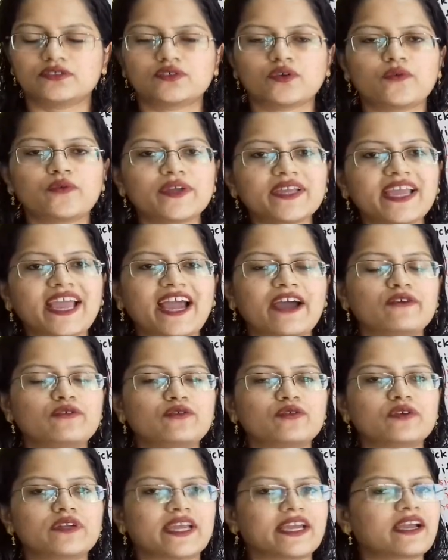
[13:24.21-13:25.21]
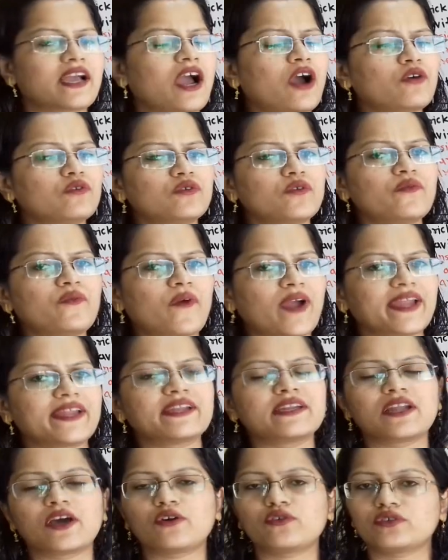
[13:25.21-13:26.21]
So we have to take how to
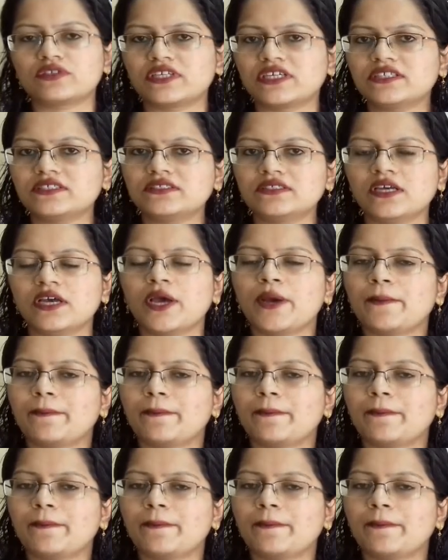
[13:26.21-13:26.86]
find out this